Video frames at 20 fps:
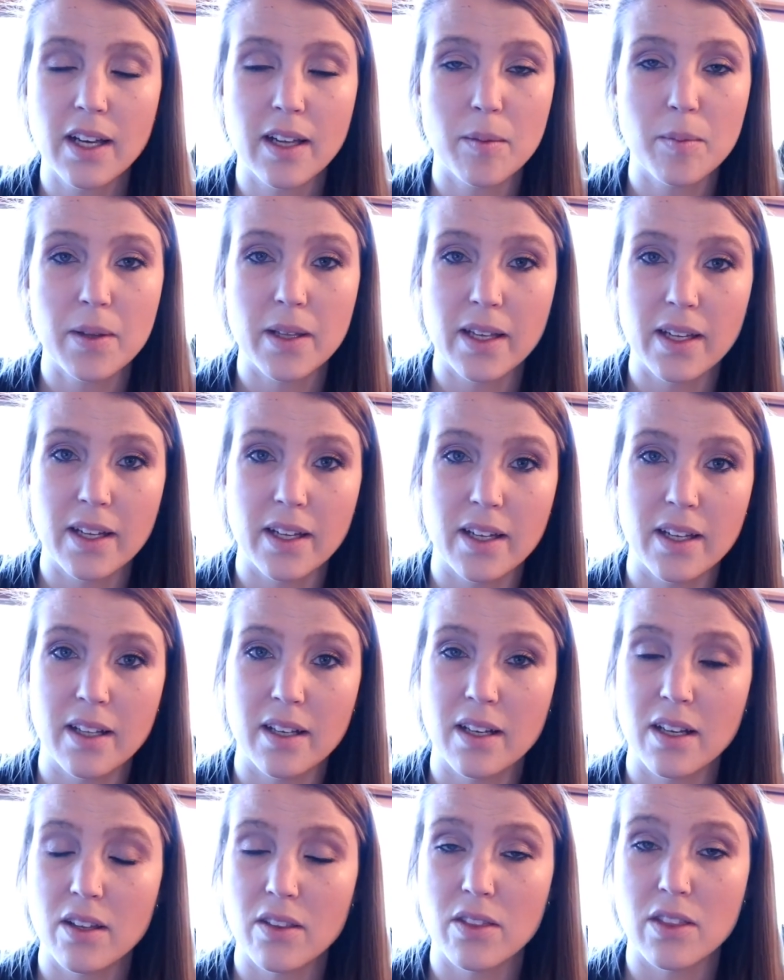I
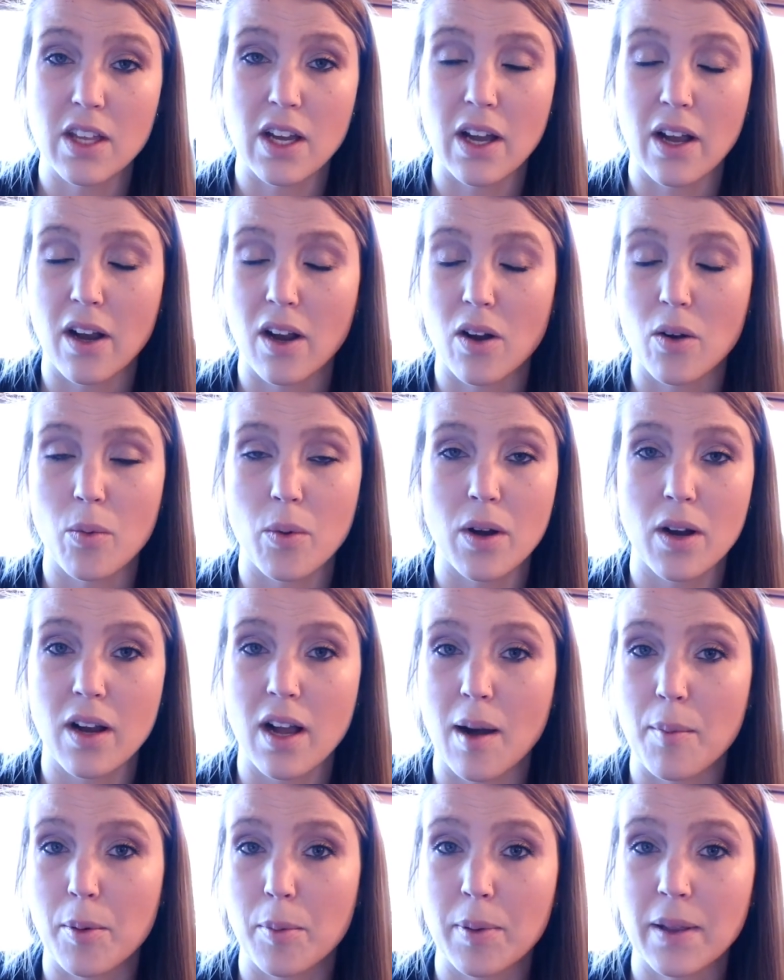mean, there were a
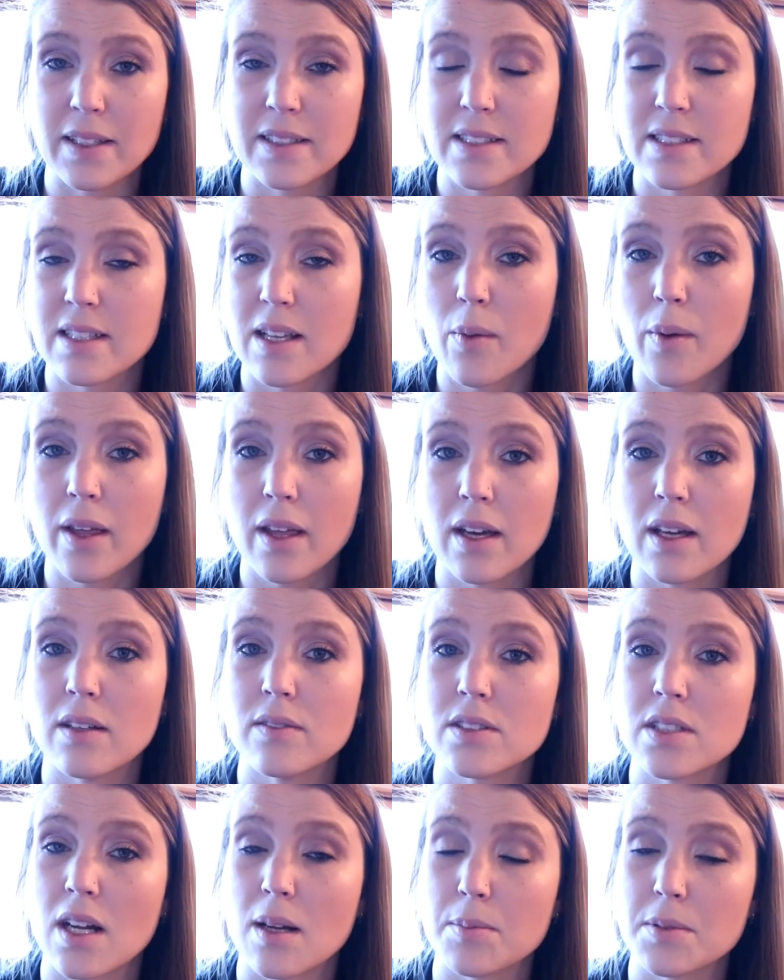couple places that we could
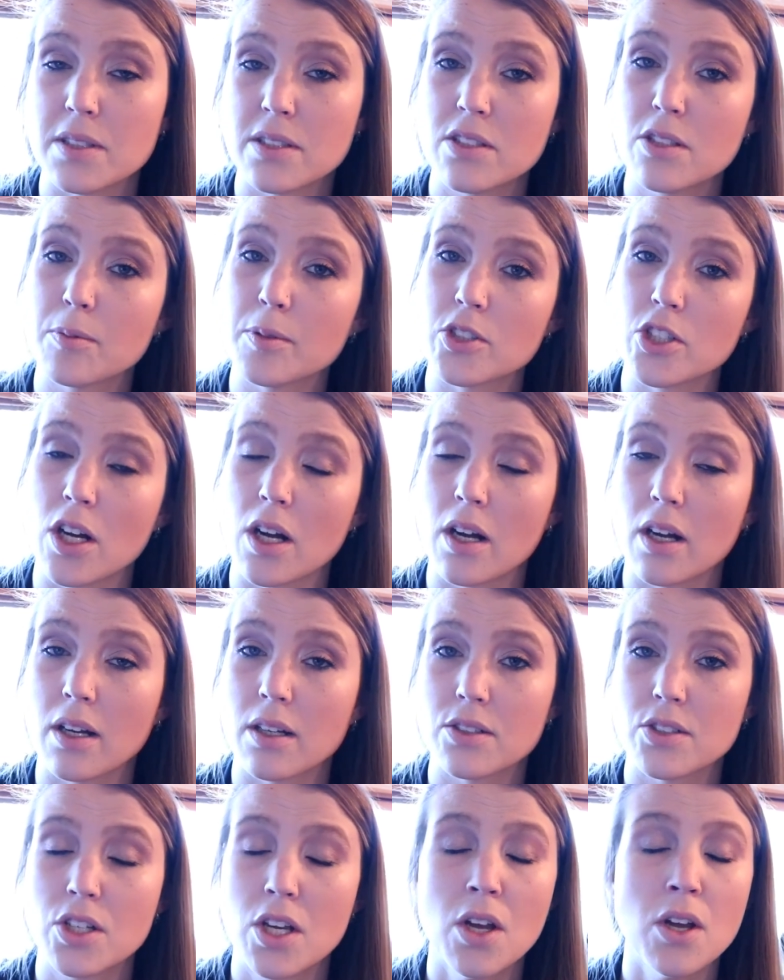have stopped to
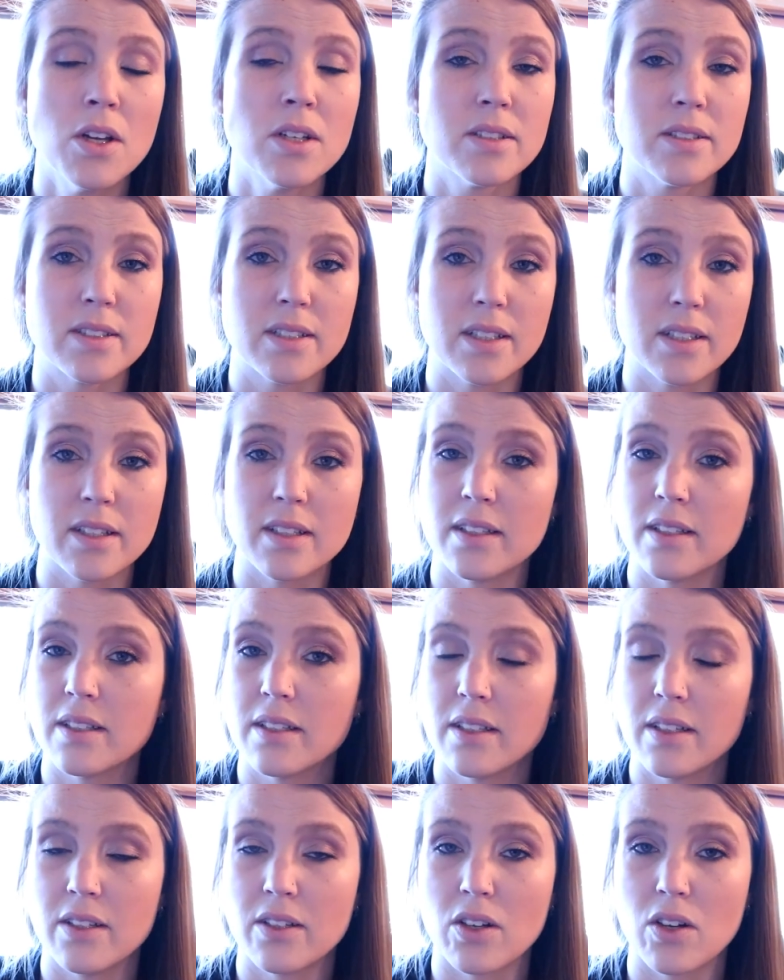supercharge to,
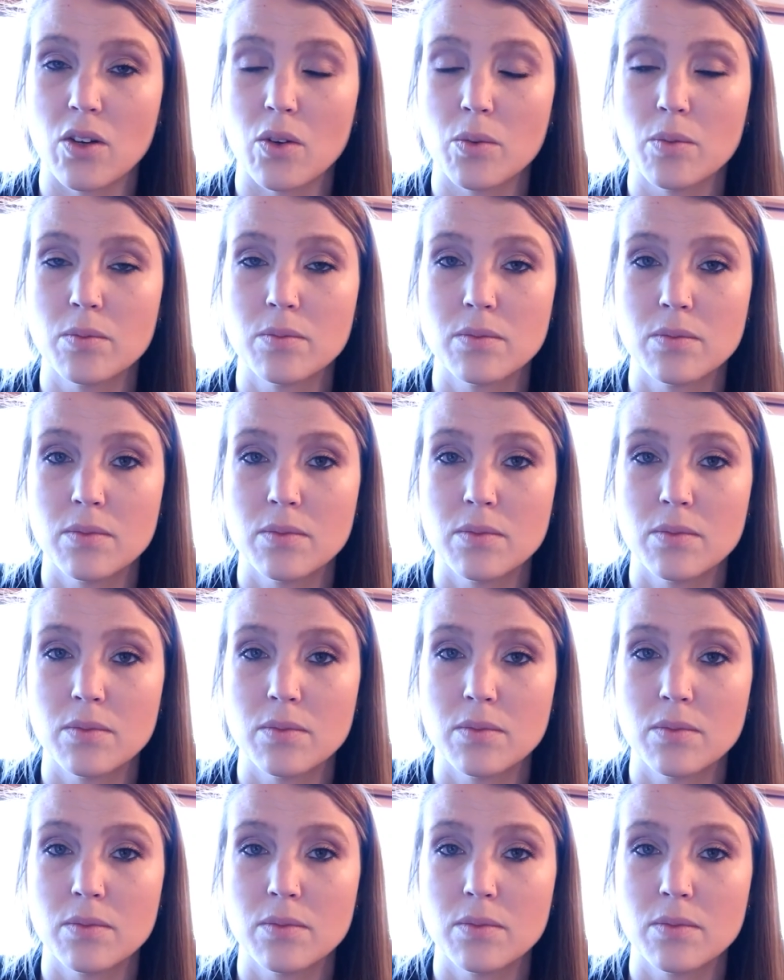you know,